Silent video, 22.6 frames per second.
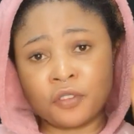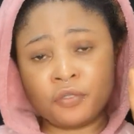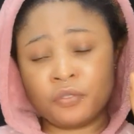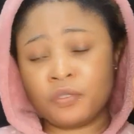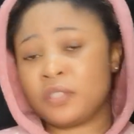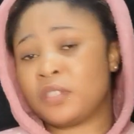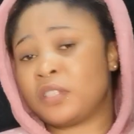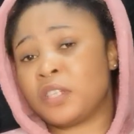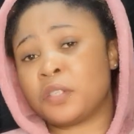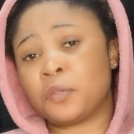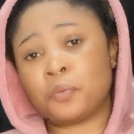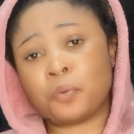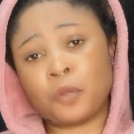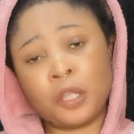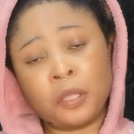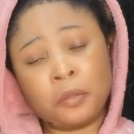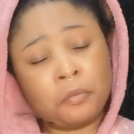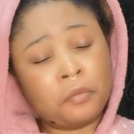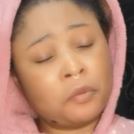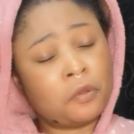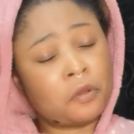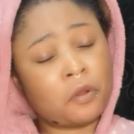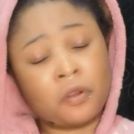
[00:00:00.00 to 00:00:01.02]
use this
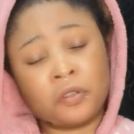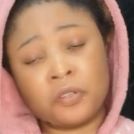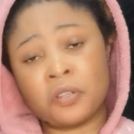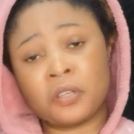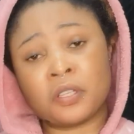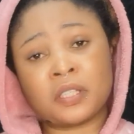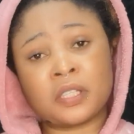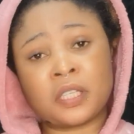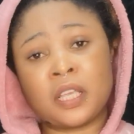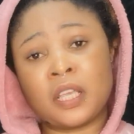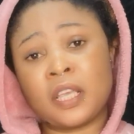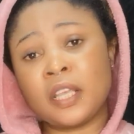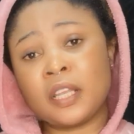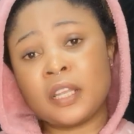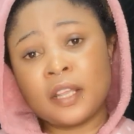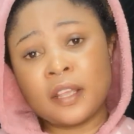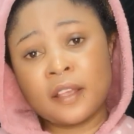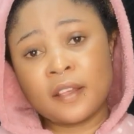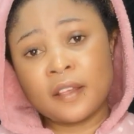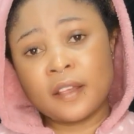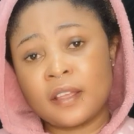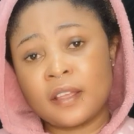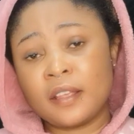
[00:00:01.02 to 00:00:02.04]
cream on your
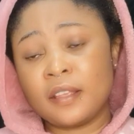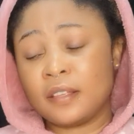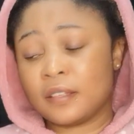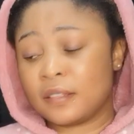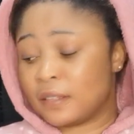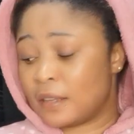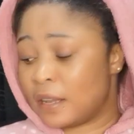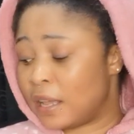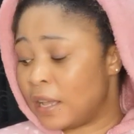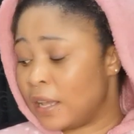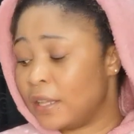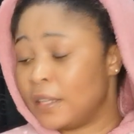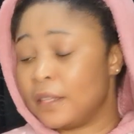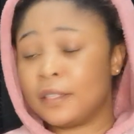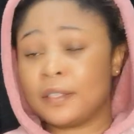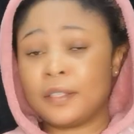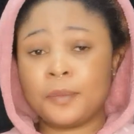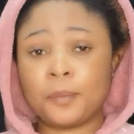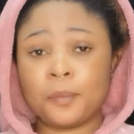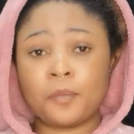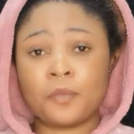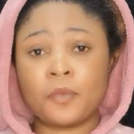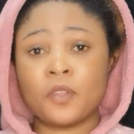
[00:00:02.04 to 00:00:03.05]
skin, is
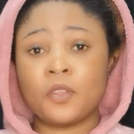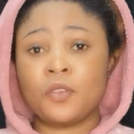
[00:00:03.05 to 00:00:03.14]
nice.